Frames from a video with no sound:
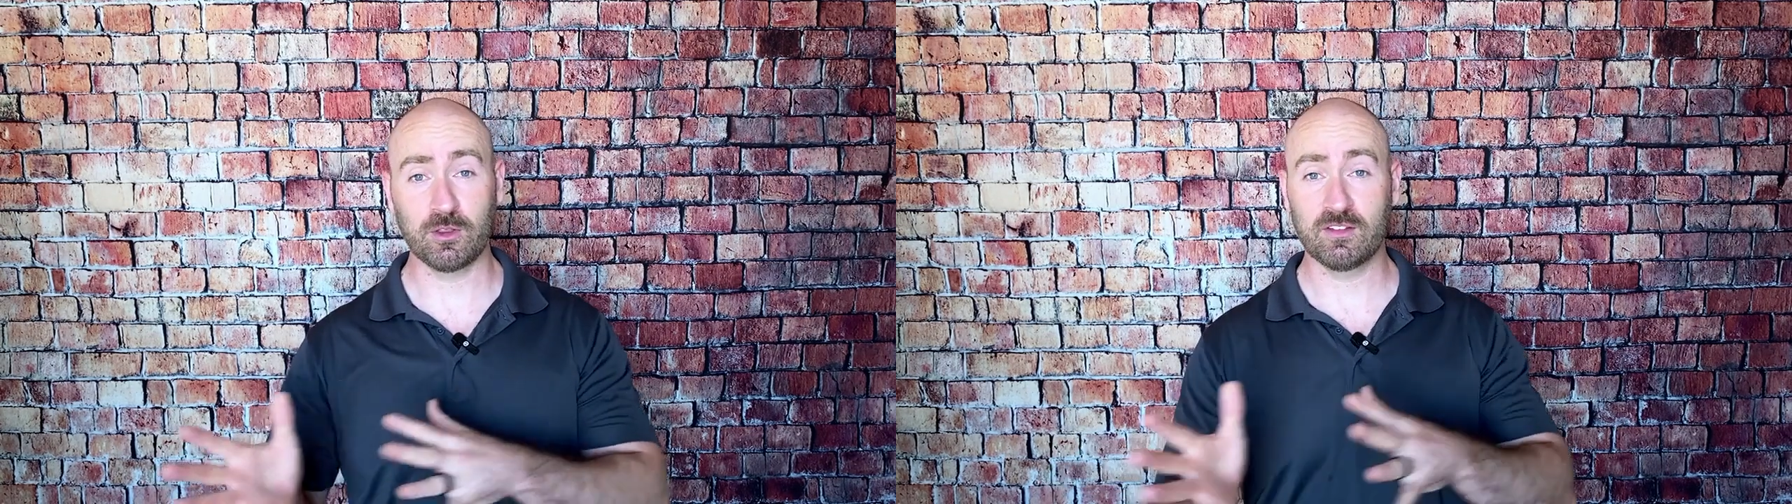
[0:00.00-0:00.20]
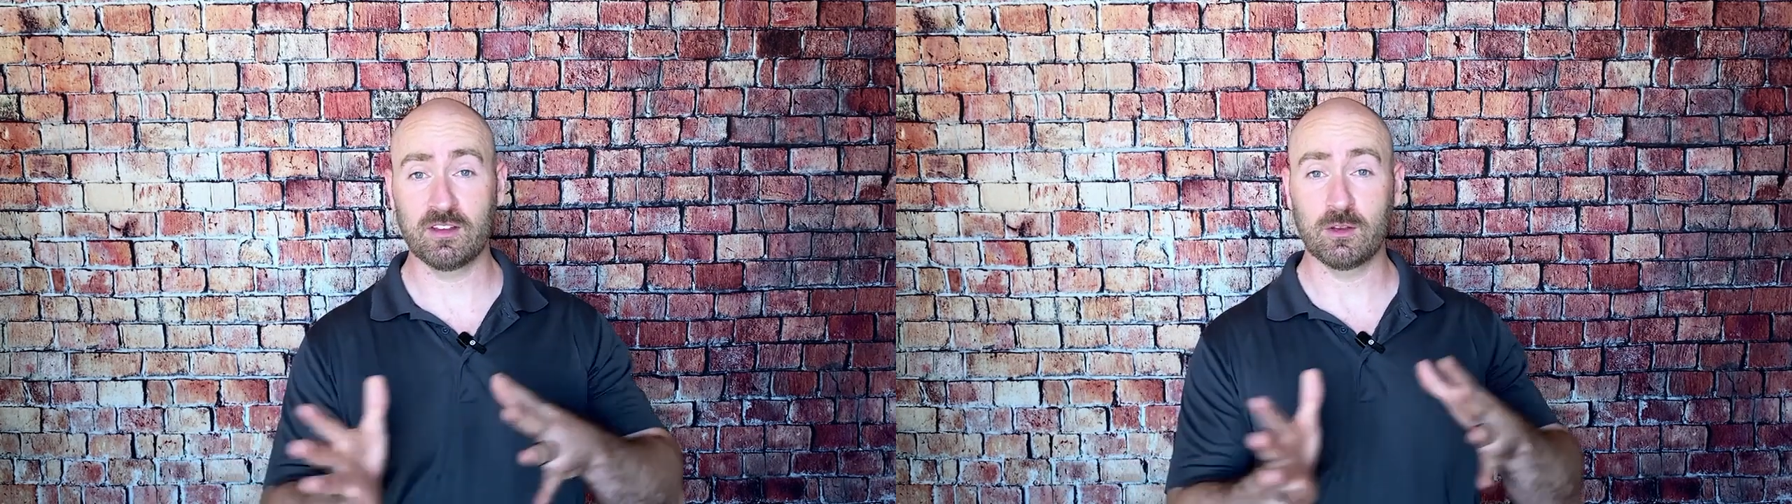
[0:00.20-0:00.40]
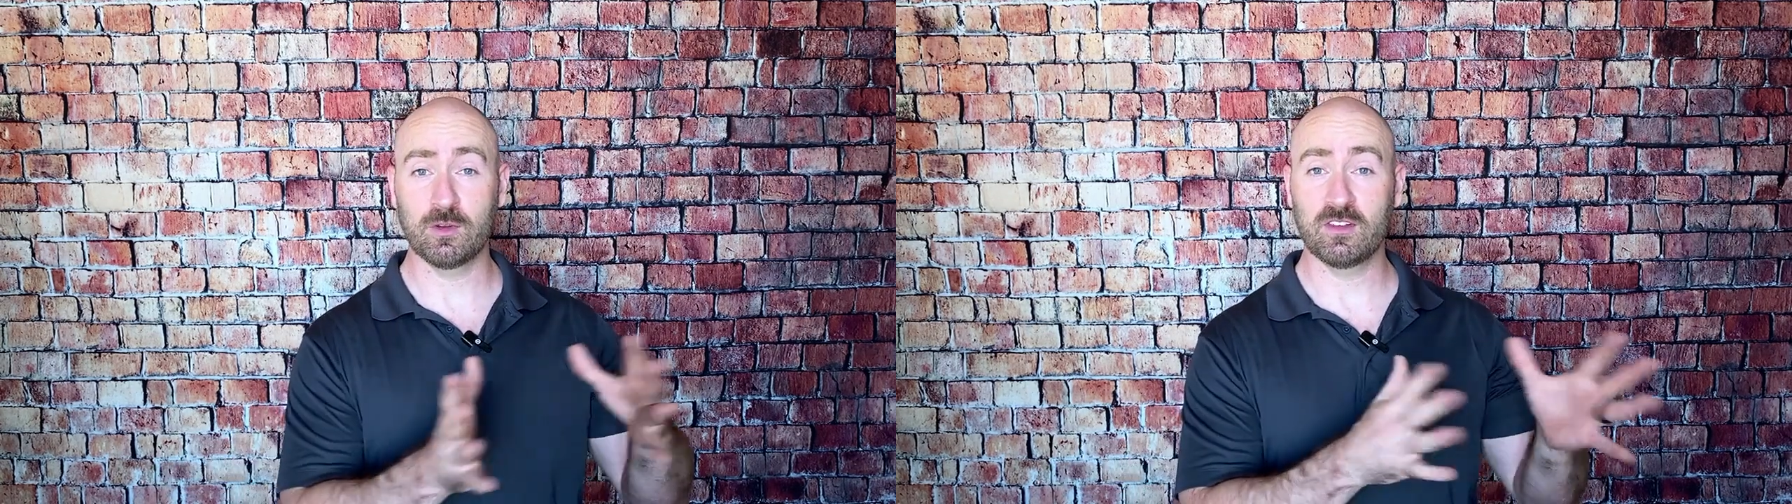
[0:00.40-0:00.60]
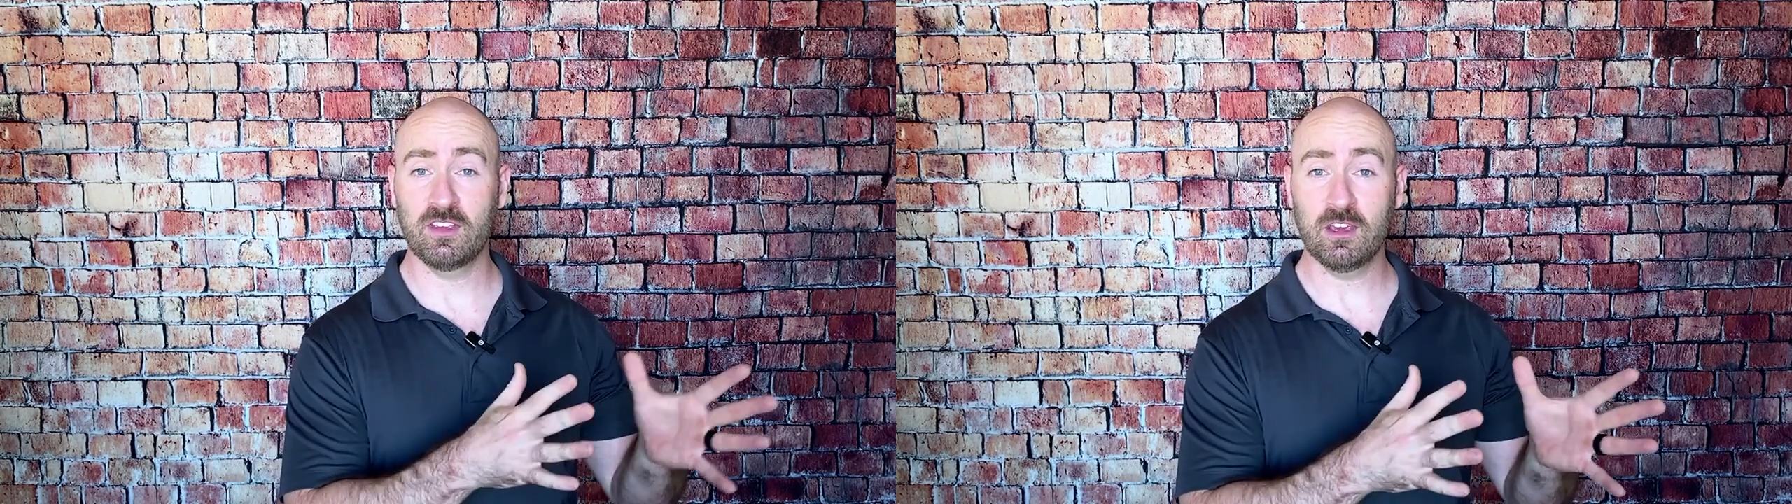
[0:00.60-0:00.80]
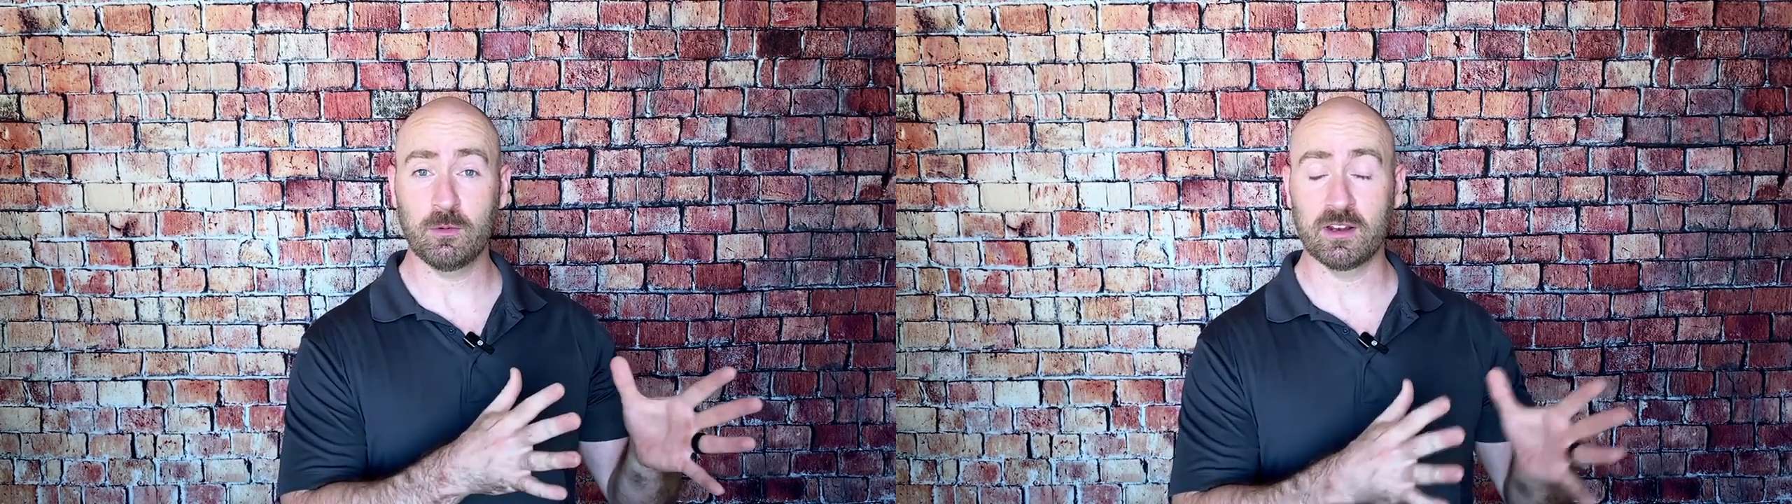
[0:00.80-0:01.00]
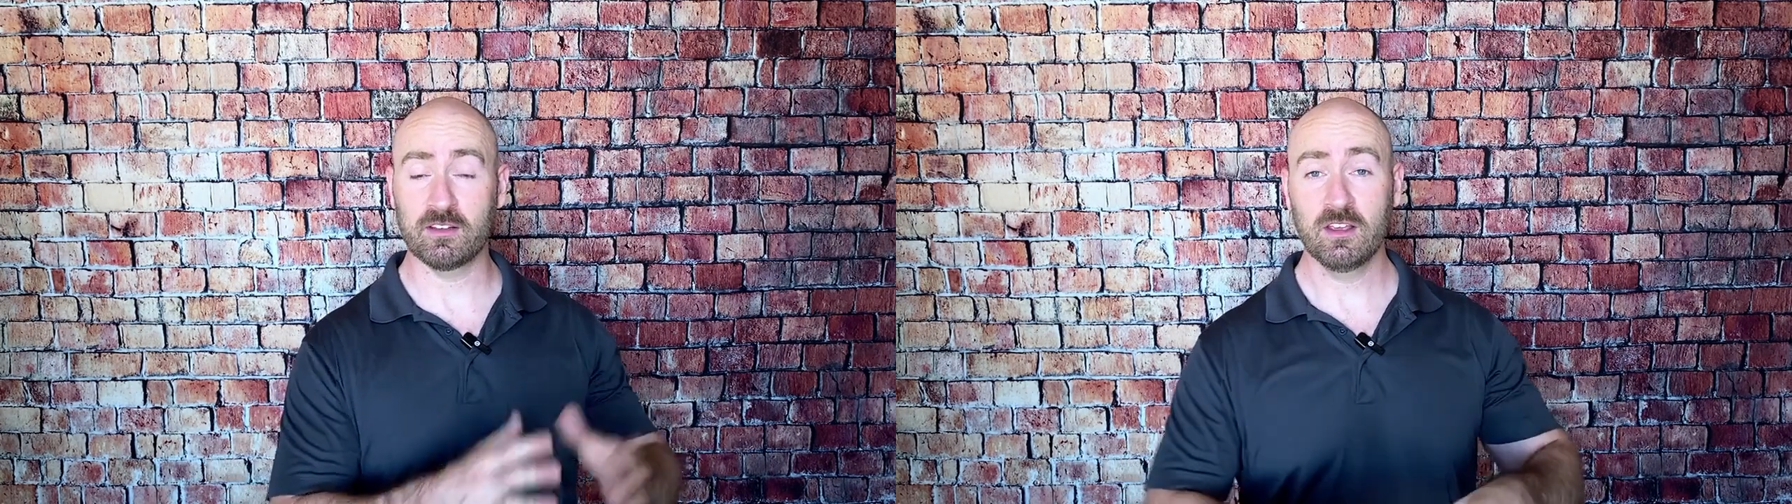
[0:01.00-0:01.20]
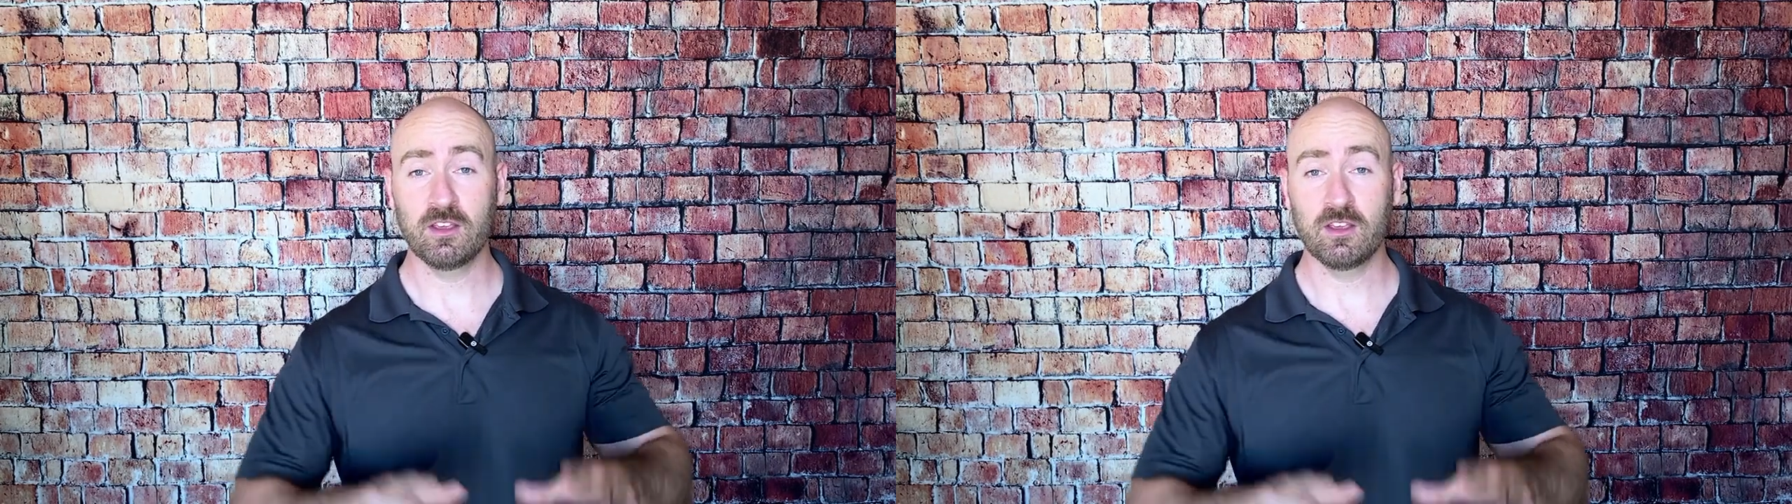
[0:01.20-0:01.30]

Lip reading: this into a sequence.